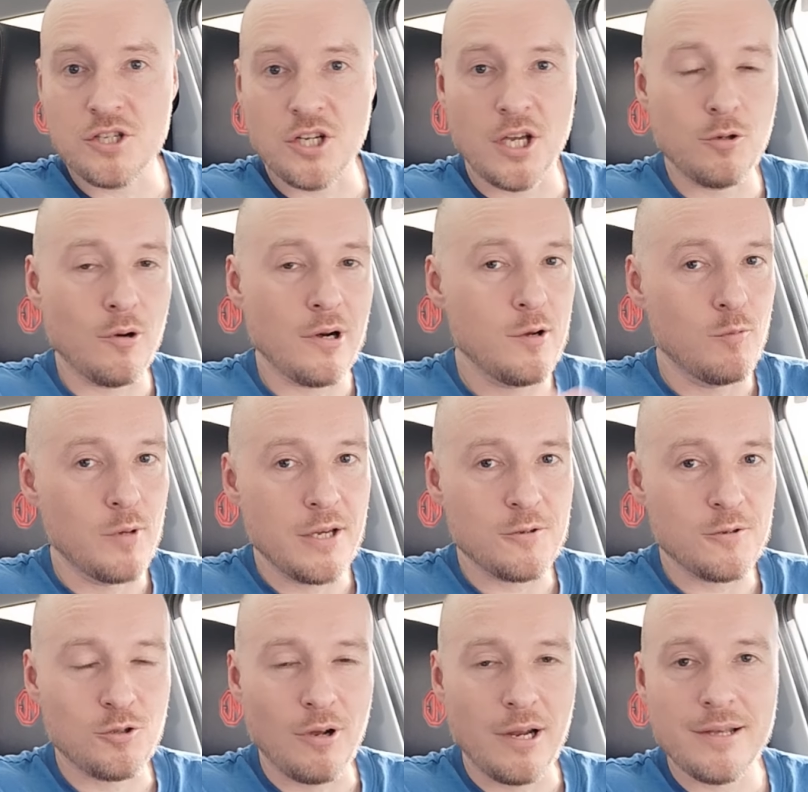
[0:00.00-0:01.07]
Generally, we
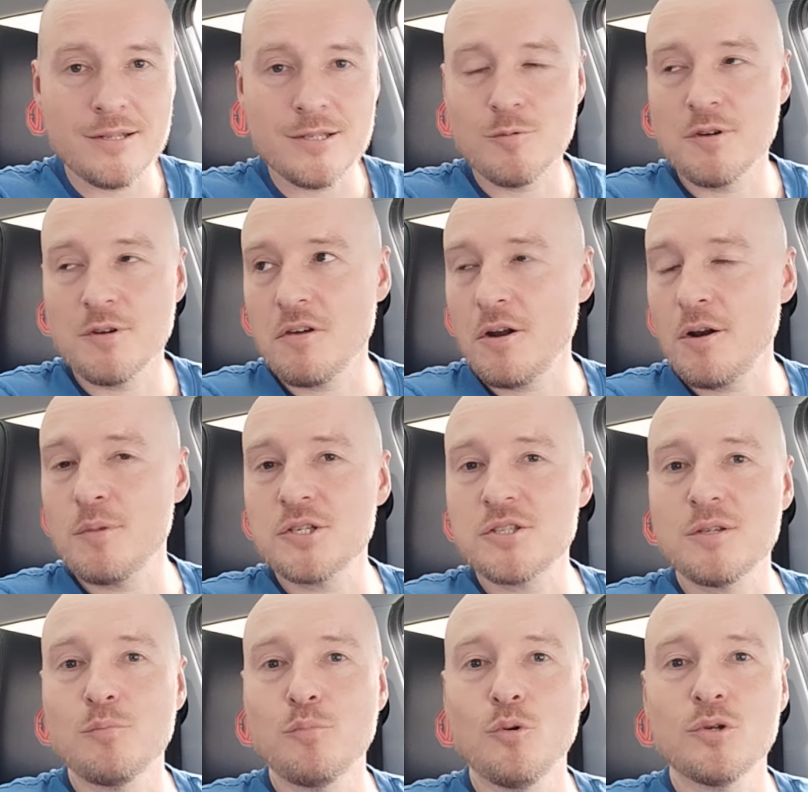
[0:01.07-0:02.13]
Australians, we're very much
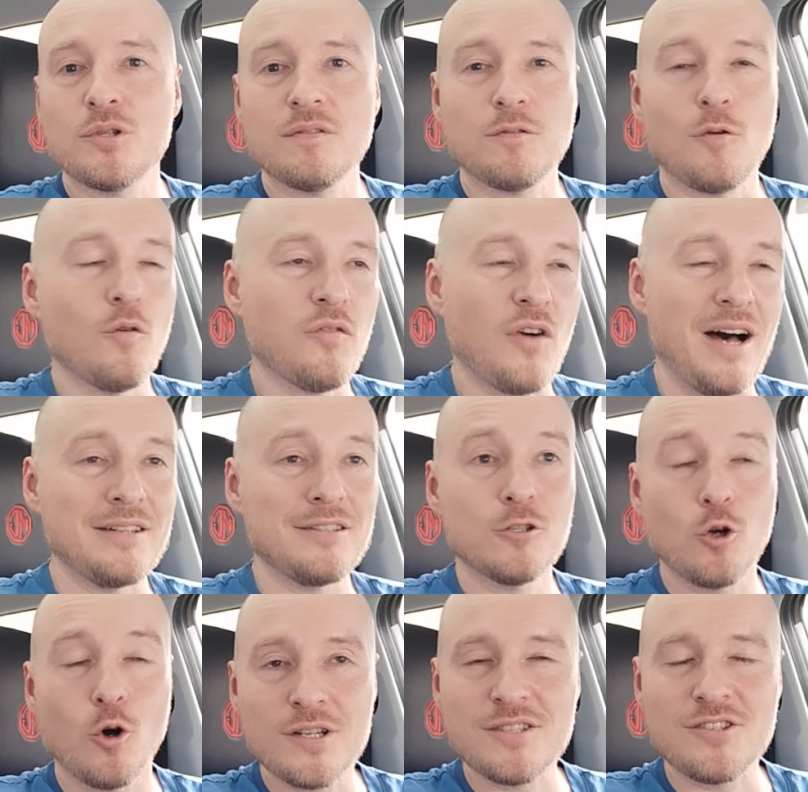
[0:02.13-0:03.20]
supportive of
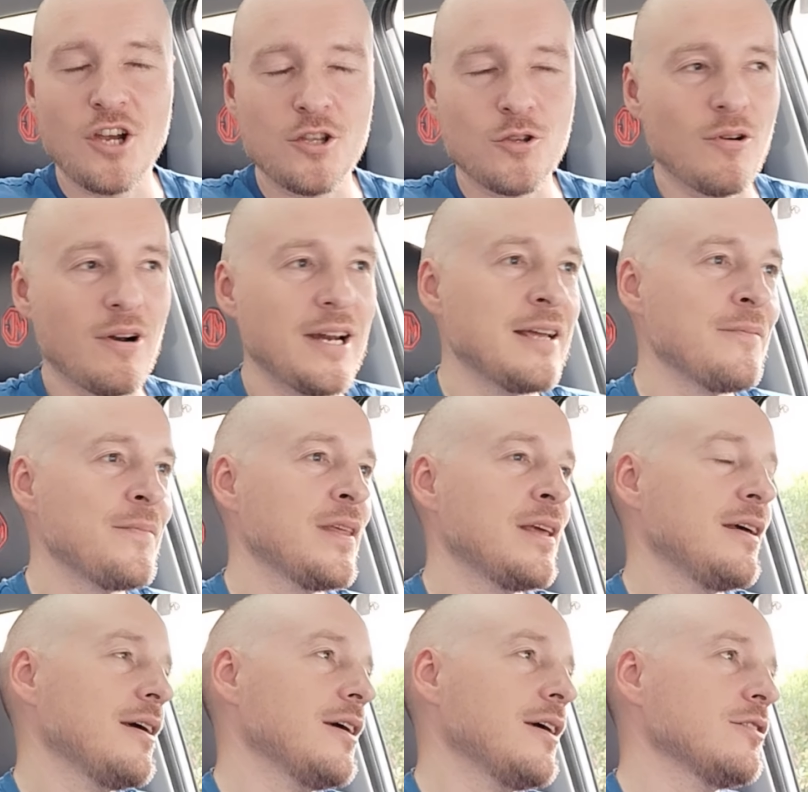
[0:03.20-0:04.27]
underdogs generally.
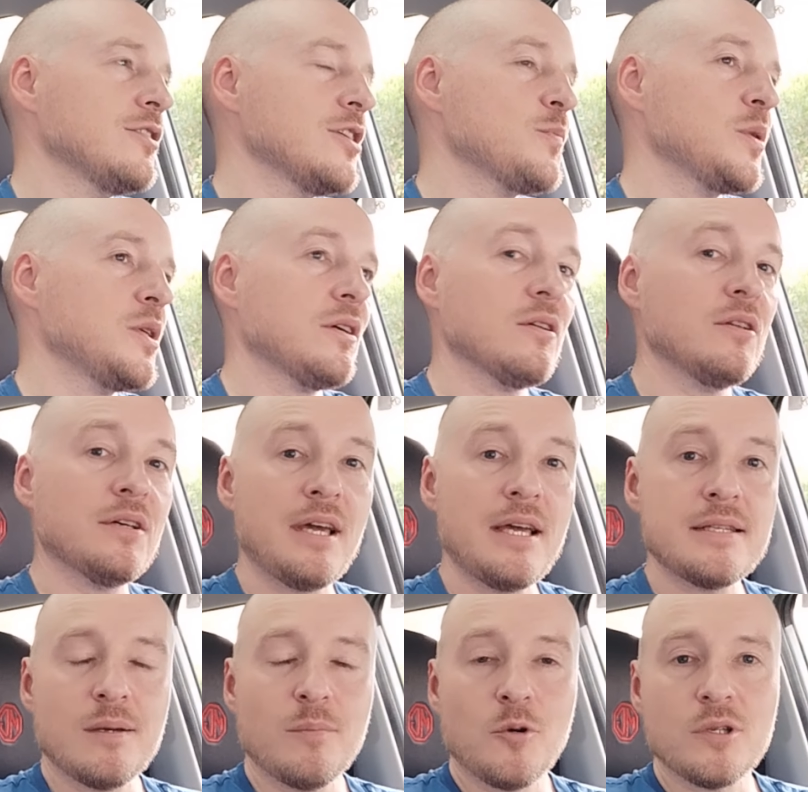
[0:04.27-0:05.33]
And in this particular
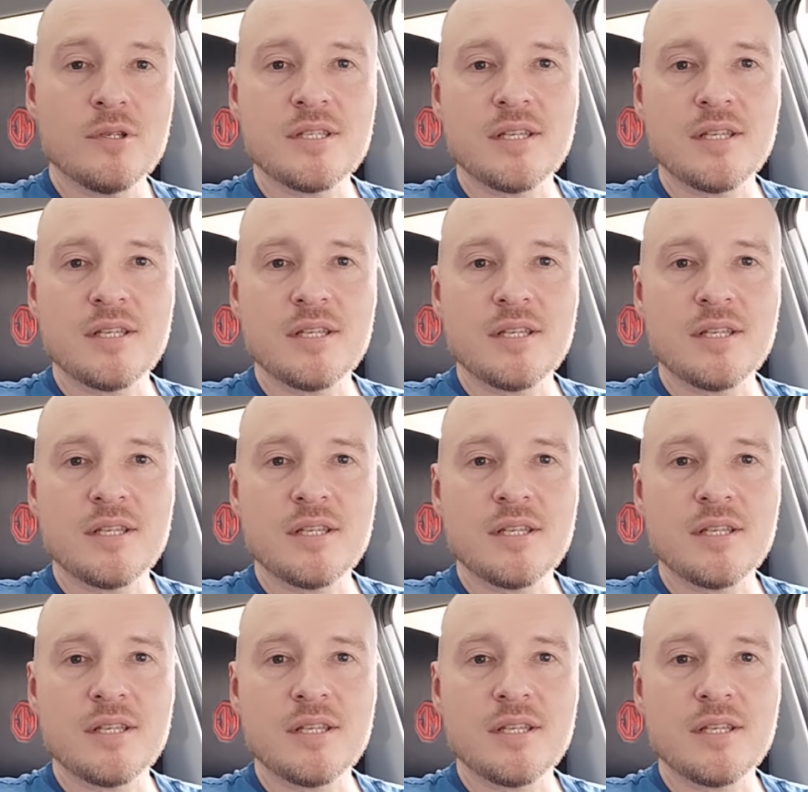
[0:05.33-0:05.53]
case, I'm going to